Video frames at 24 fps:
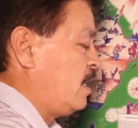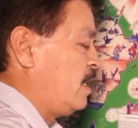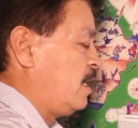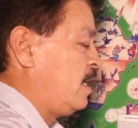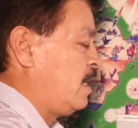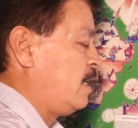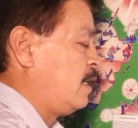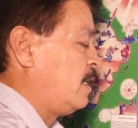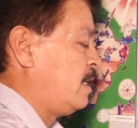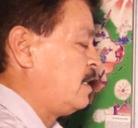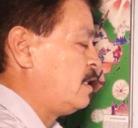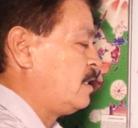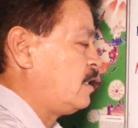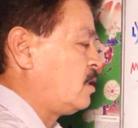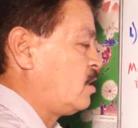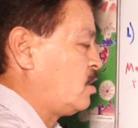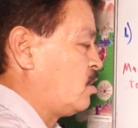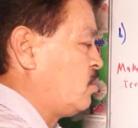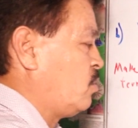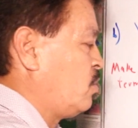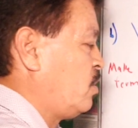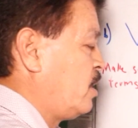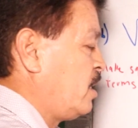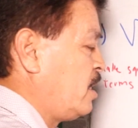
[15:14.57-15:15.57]
It is
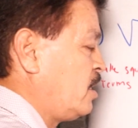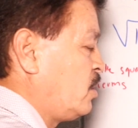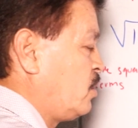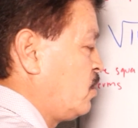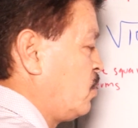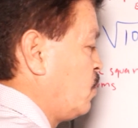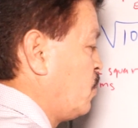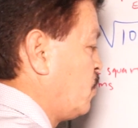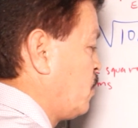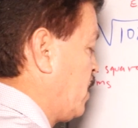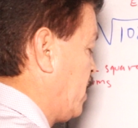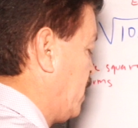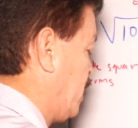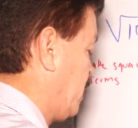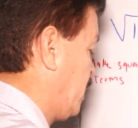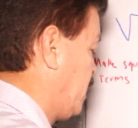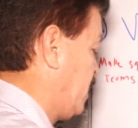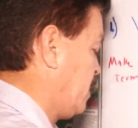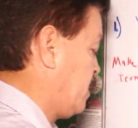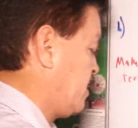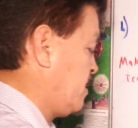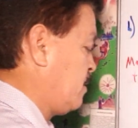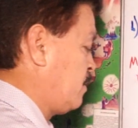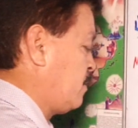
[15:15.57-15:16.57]
32 right
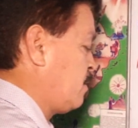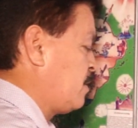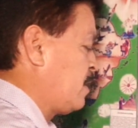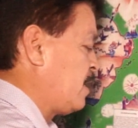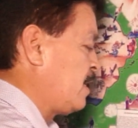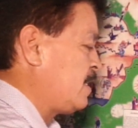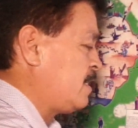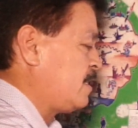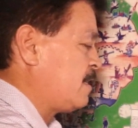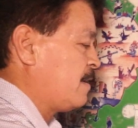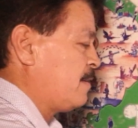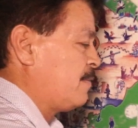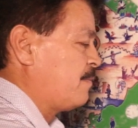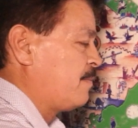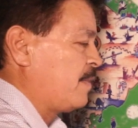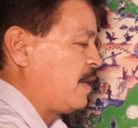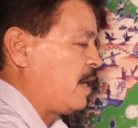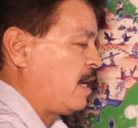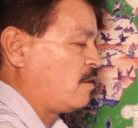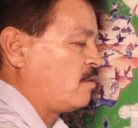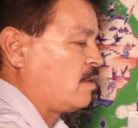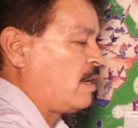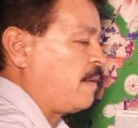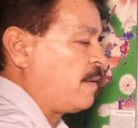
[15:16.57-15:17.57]
here, alright?
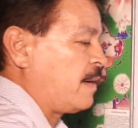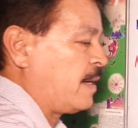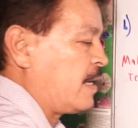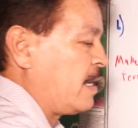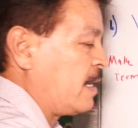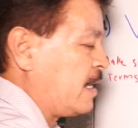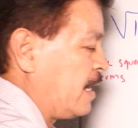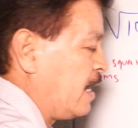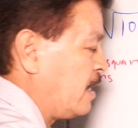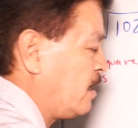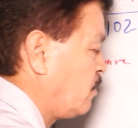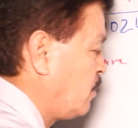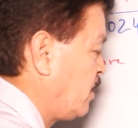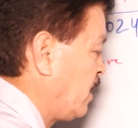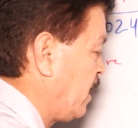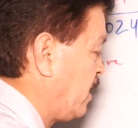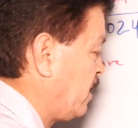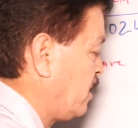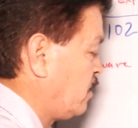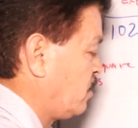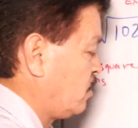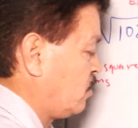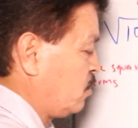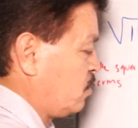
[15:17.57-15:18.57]
I don't have a
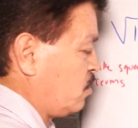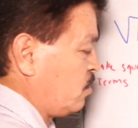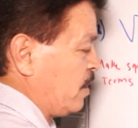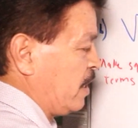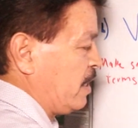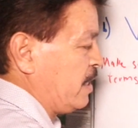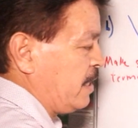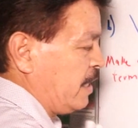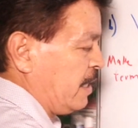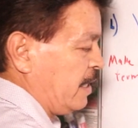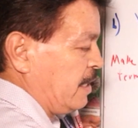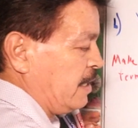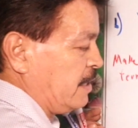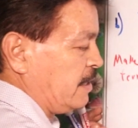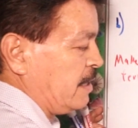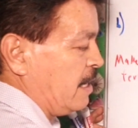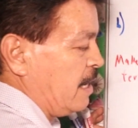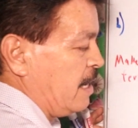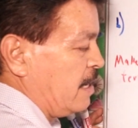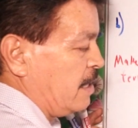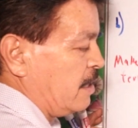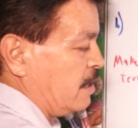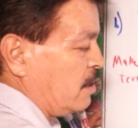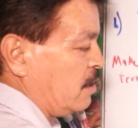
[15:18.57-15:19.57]
calculator, so right here is
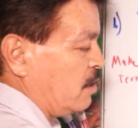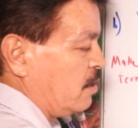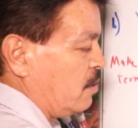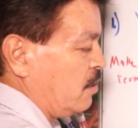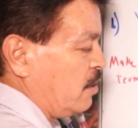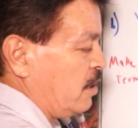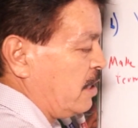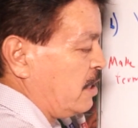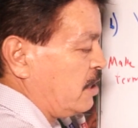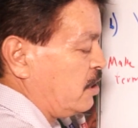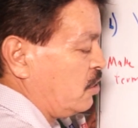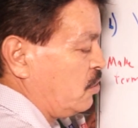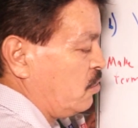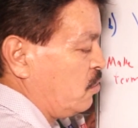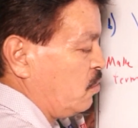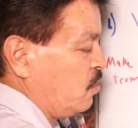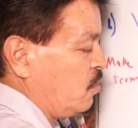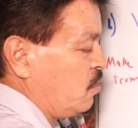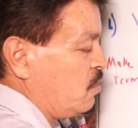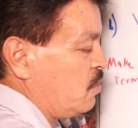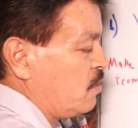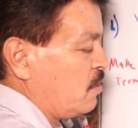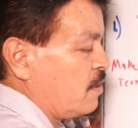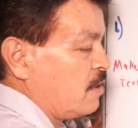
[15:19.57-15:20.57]

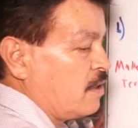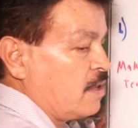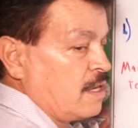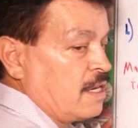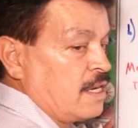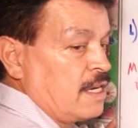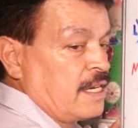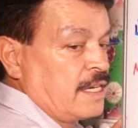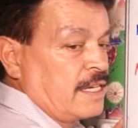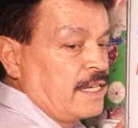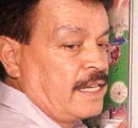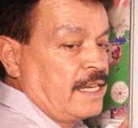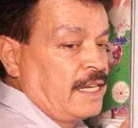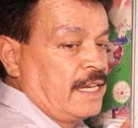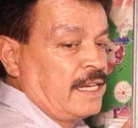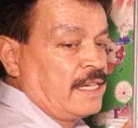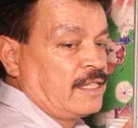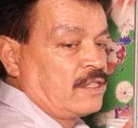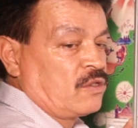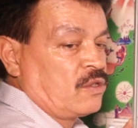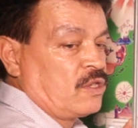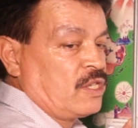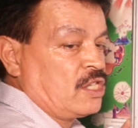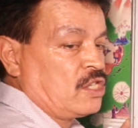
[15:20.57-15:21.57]
32, here
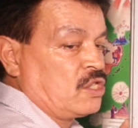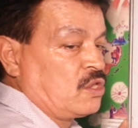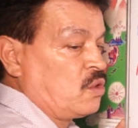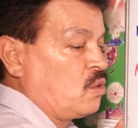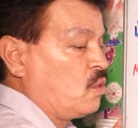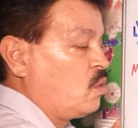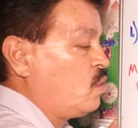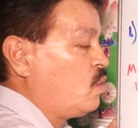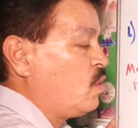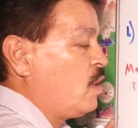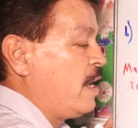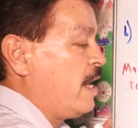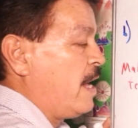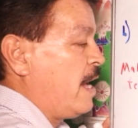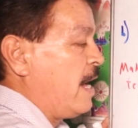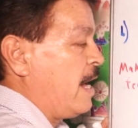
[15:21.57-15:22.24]
32,